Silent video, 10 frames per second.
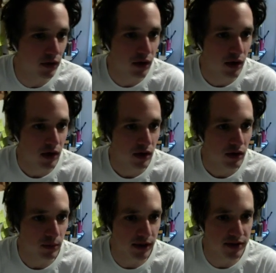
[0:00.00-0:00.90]
So
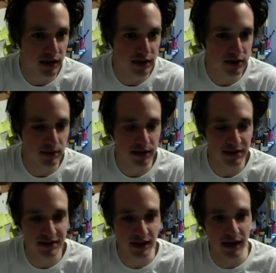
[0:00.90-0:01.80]
you might send
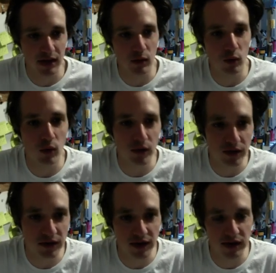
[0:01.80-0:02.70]
something and say,
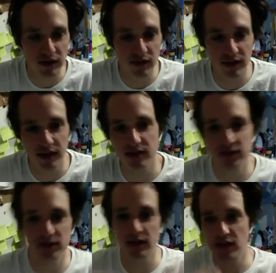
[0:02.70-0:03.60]
what do you think of
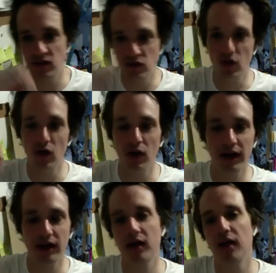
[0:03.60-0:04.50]
this, and then draw
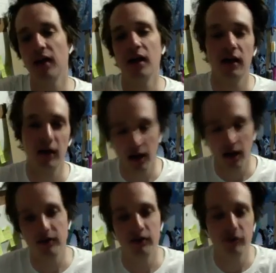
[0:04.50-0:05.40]
like
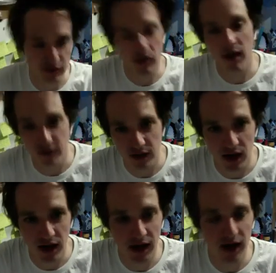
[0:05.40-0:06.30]
a
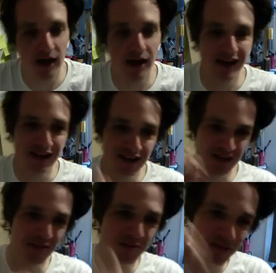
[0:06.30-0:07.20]
traffic light, and then I
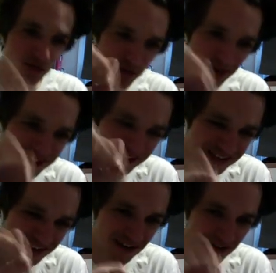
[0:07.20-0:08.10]
can draw back
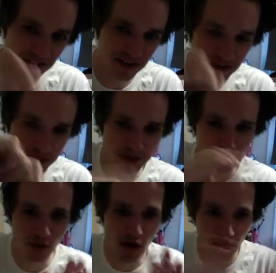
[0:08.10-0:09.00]
and say, no, this
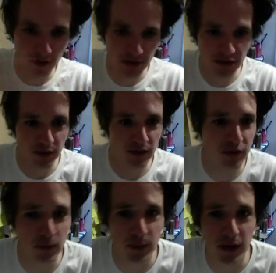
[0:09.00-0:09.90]
bit's wrong and this
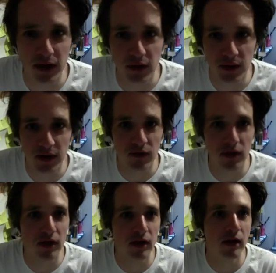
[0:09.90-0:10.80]
bit's too big or
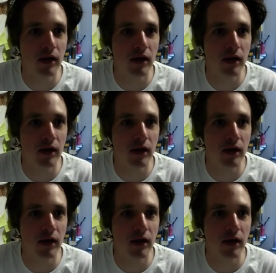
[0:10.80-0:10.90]
whatever.